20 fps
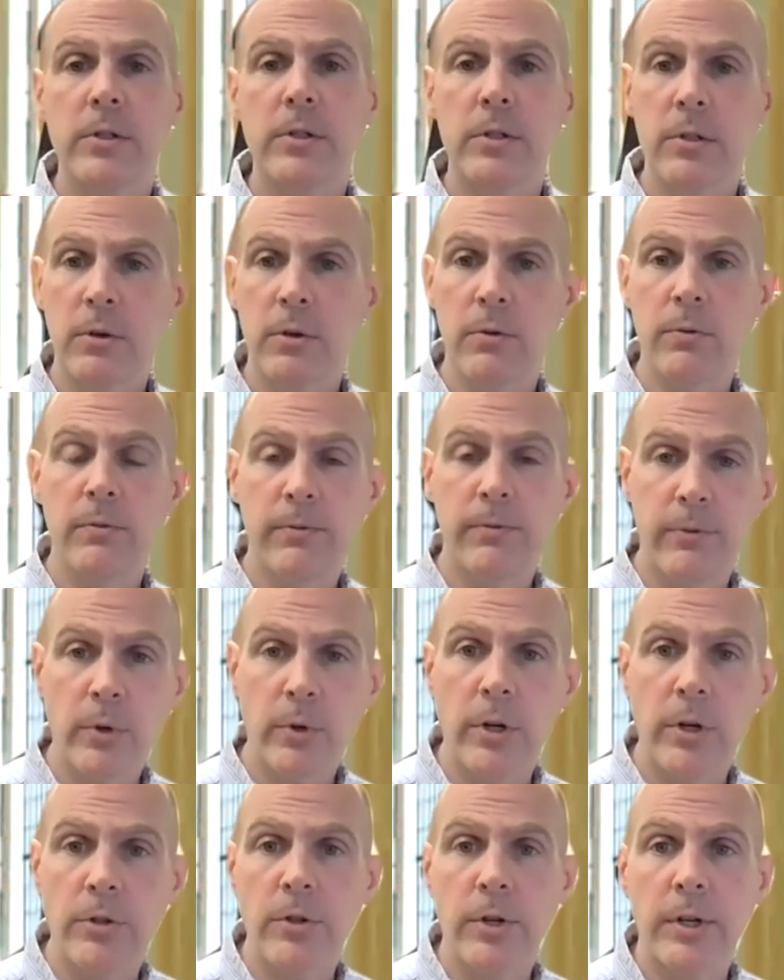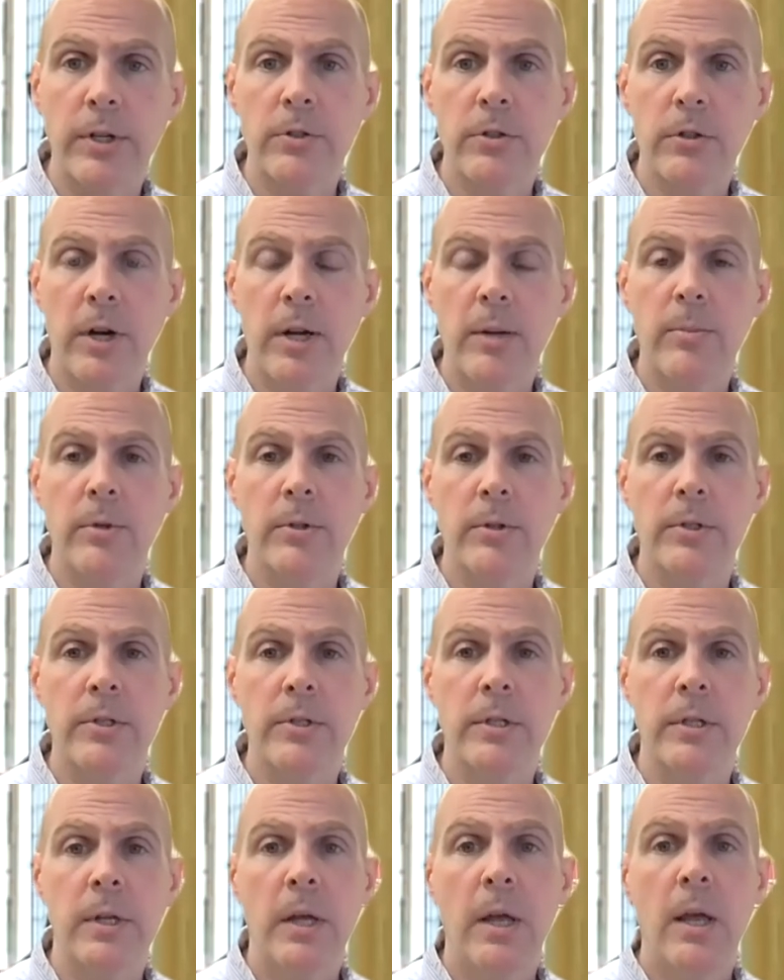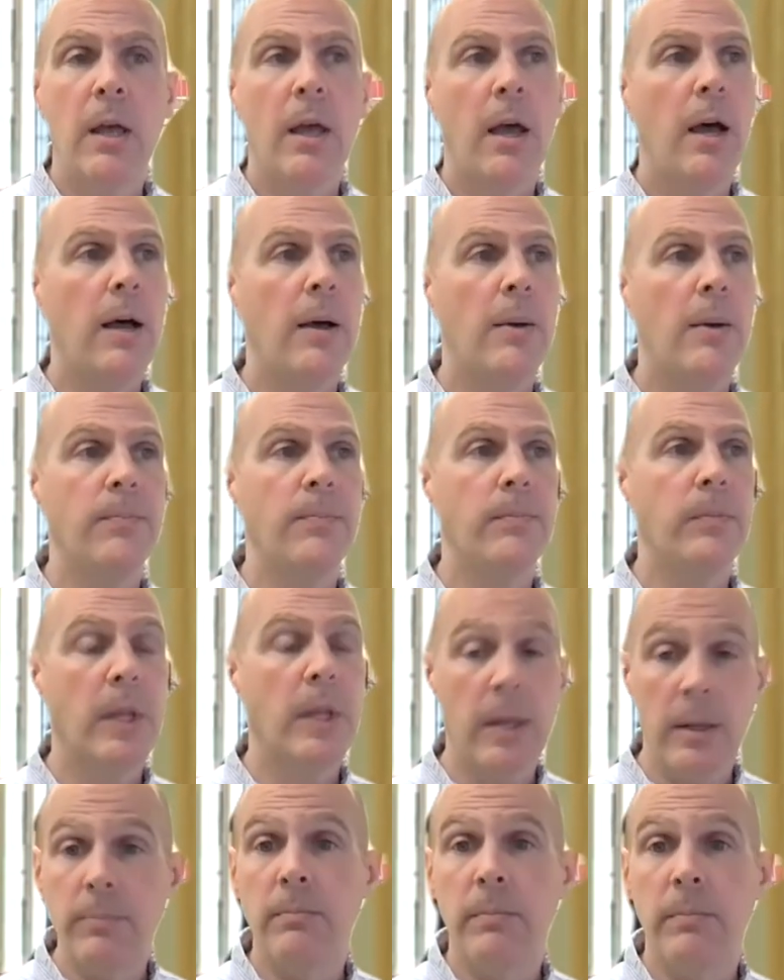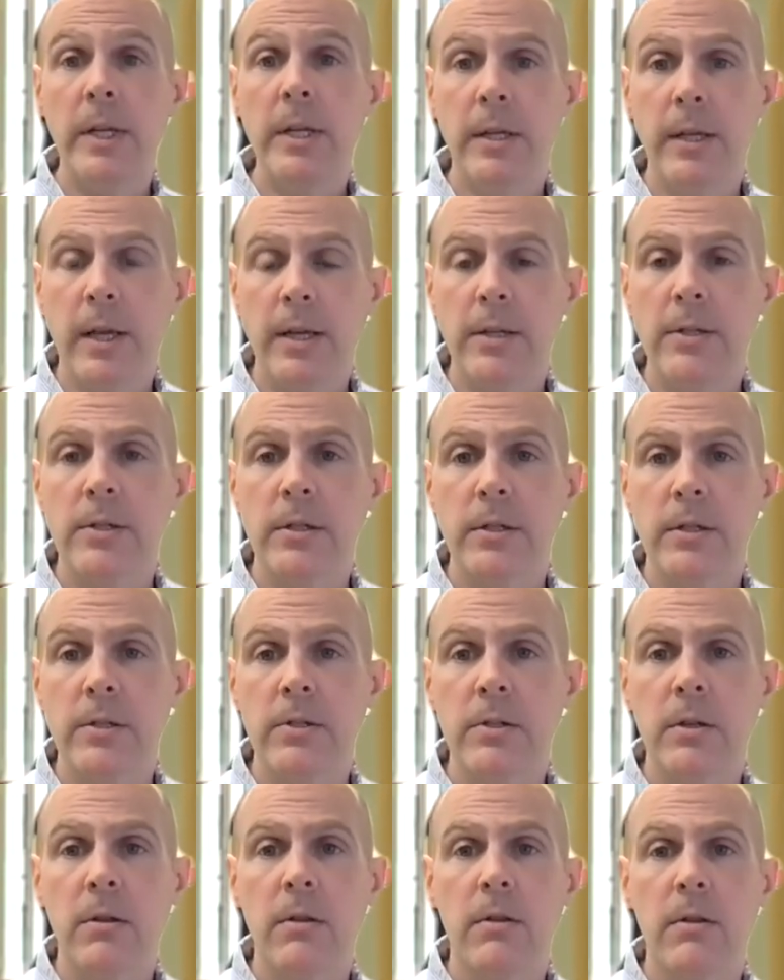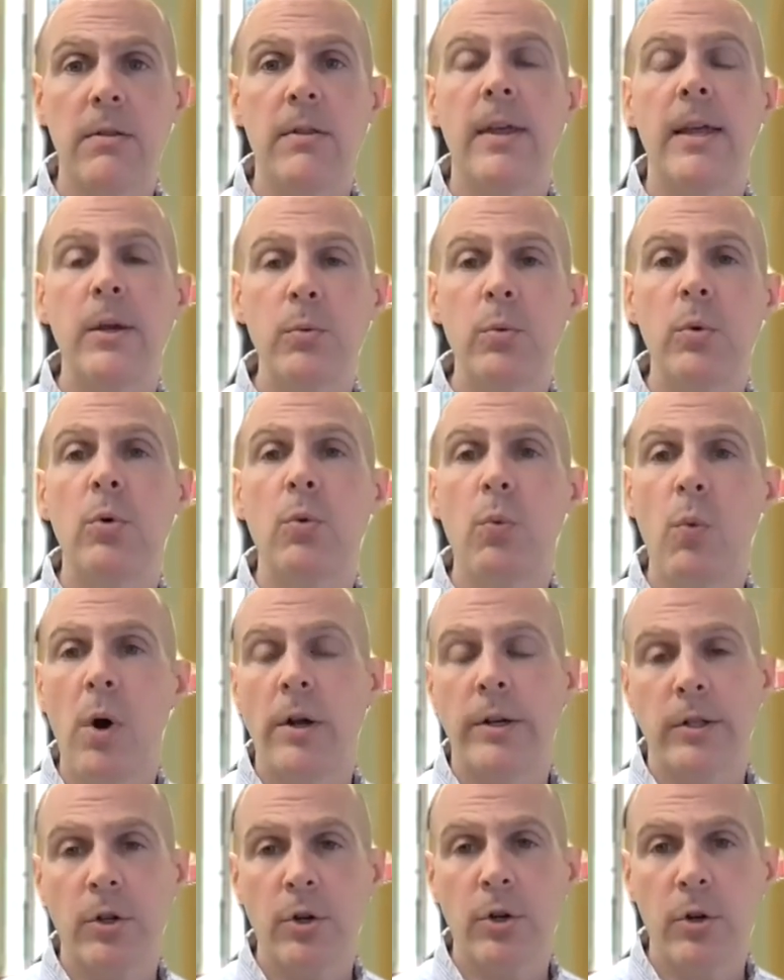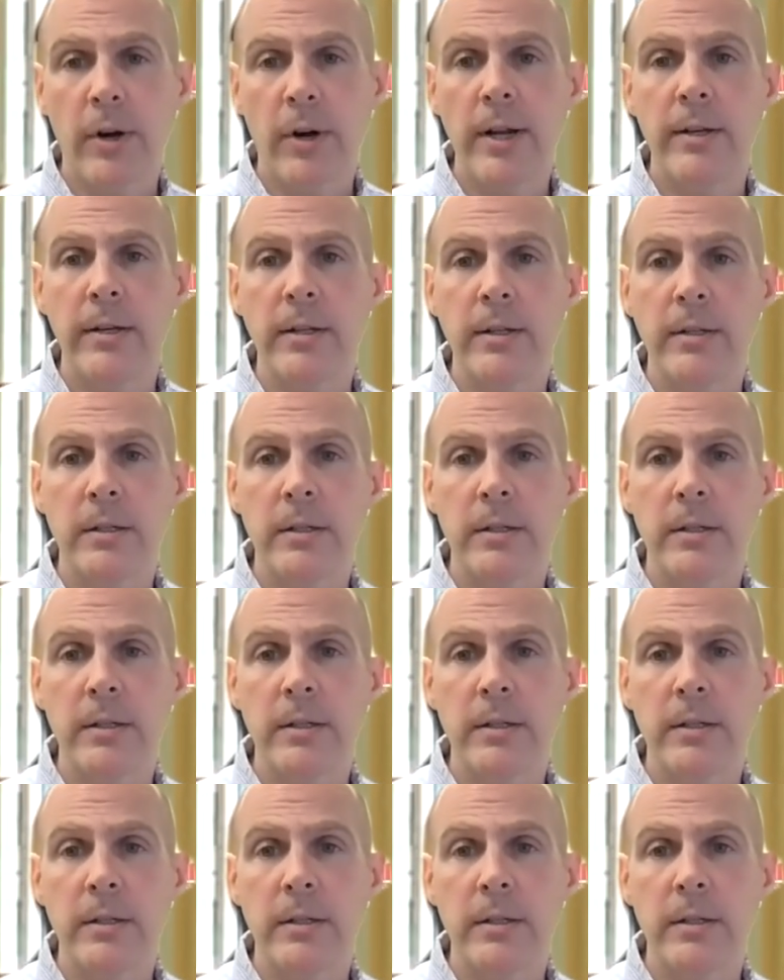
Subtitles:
So for our transcribers, in many cases, they will want credit